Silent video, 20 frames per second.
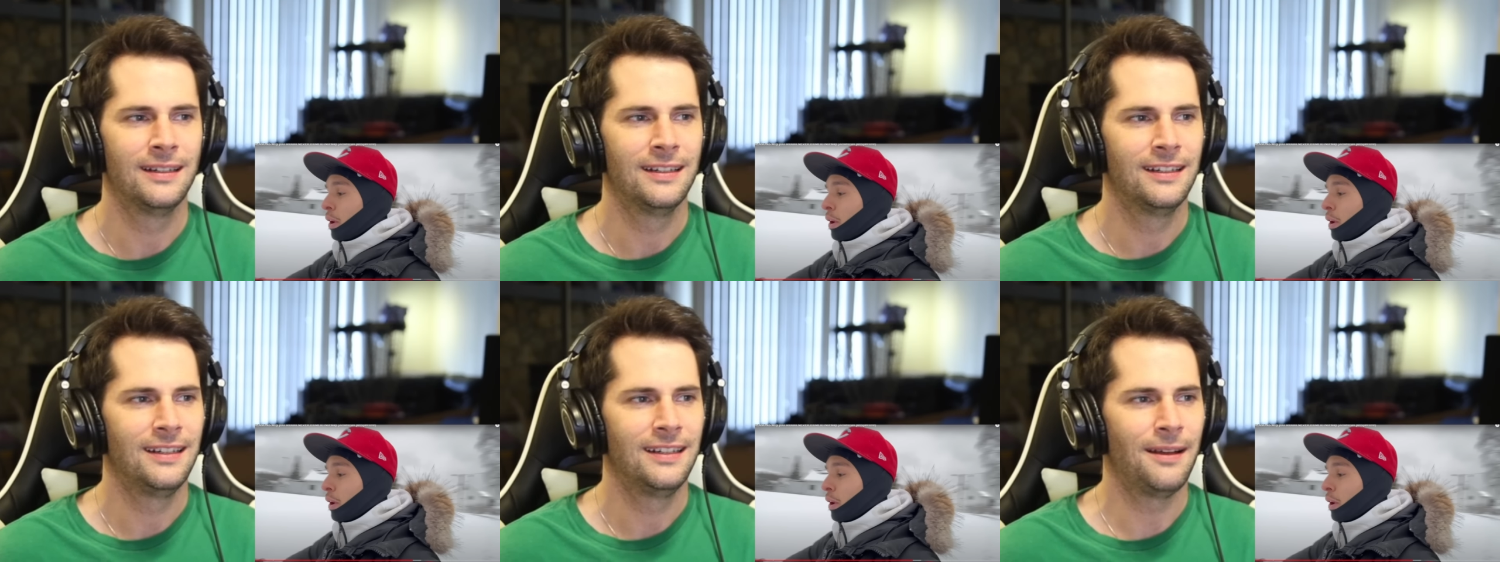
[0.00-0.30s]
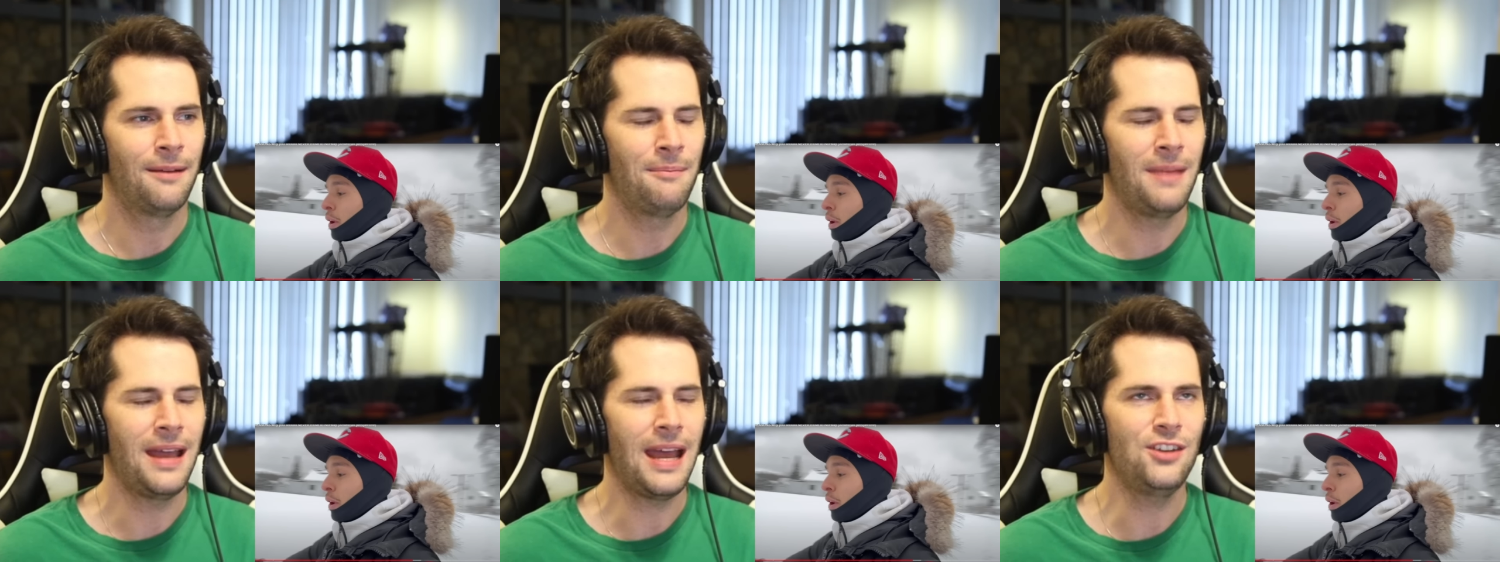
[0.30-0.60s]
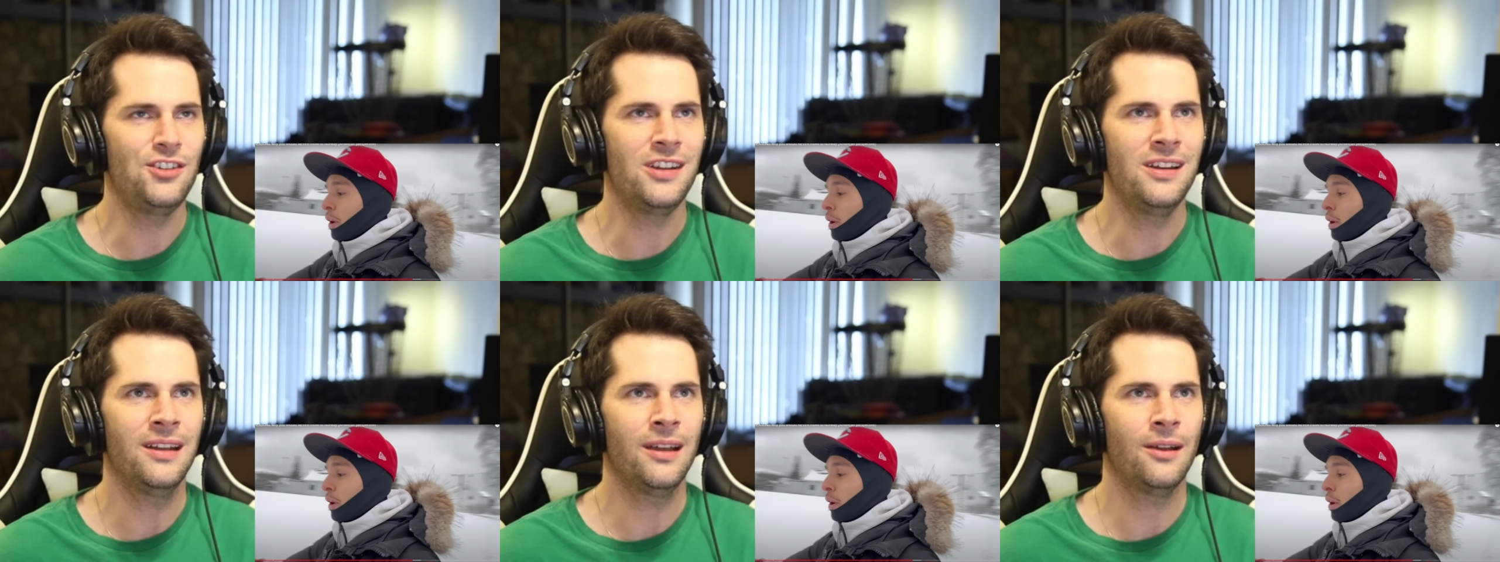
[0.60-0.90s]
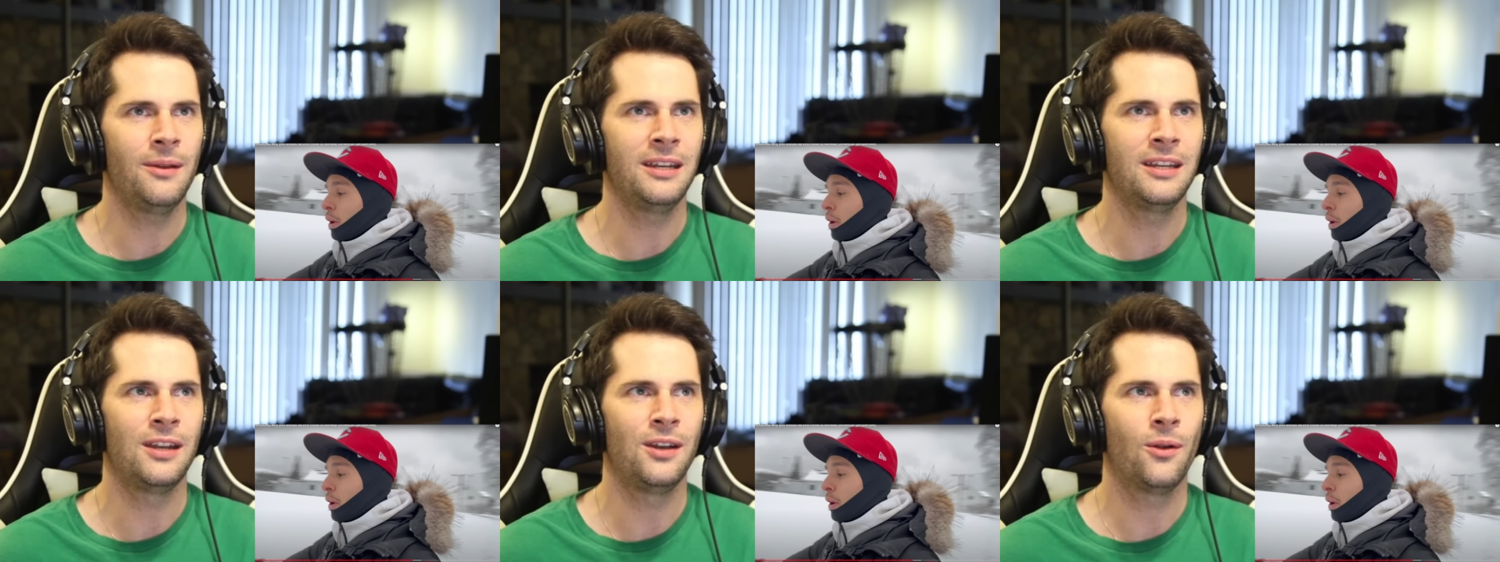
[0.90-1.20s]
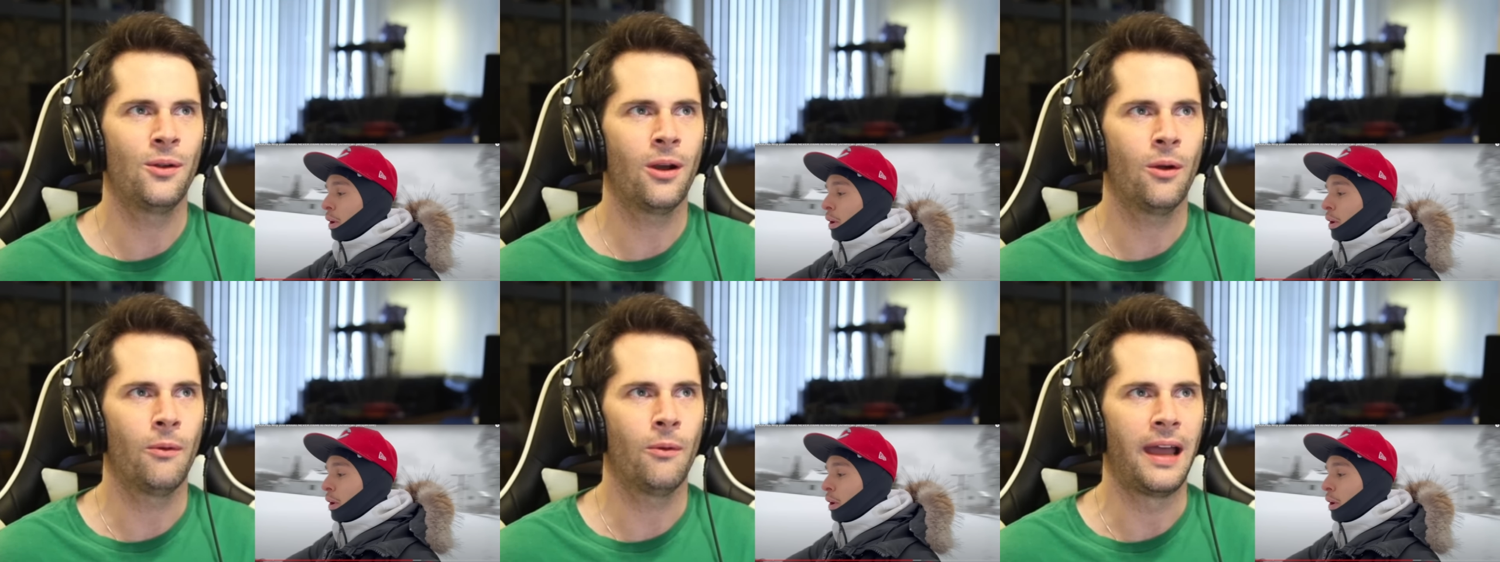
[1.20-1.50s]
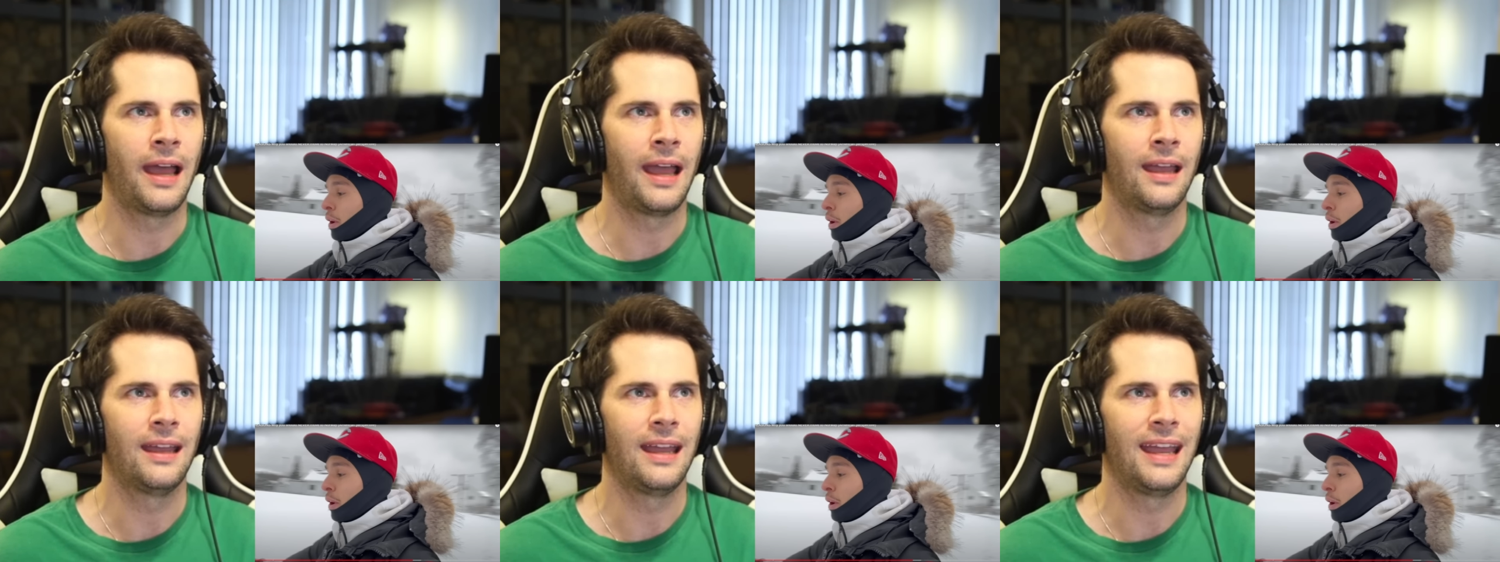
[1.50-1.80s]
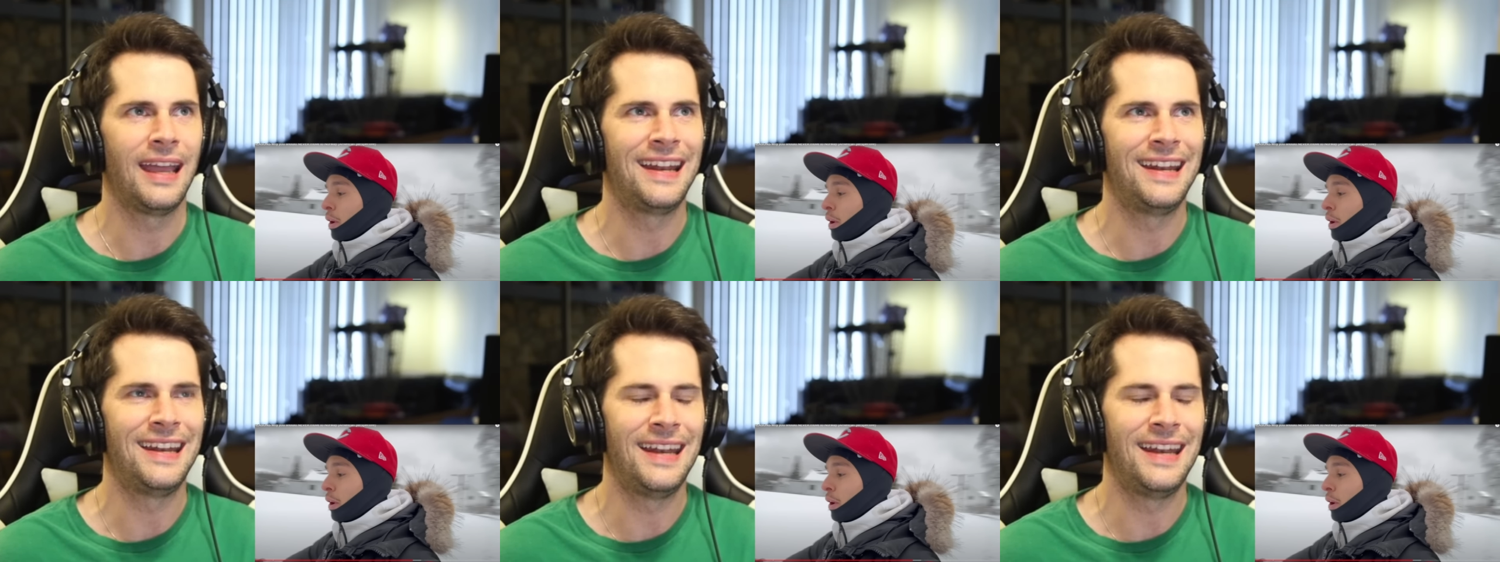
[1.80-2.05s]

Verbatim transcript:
Speaker 1: Imagine going to Norway and